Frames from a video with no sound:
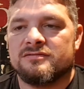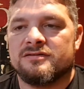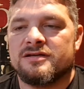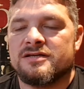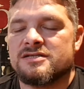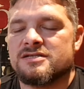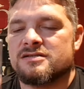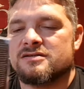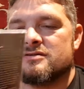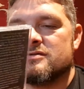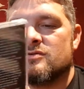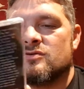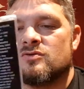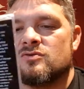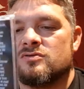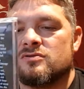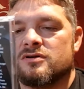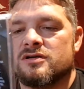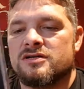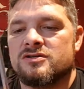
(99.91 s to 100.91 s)
It's
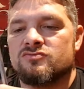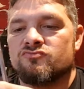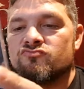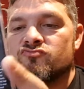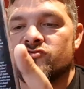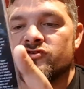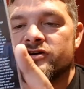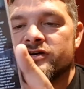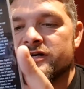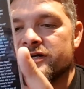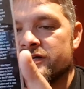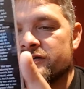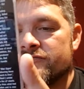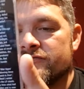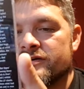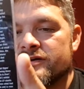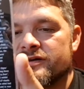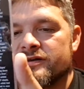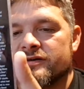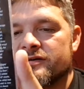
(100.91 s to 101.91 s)
all. It's really
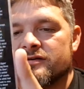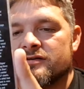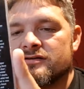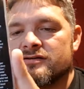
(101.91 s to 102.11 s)
really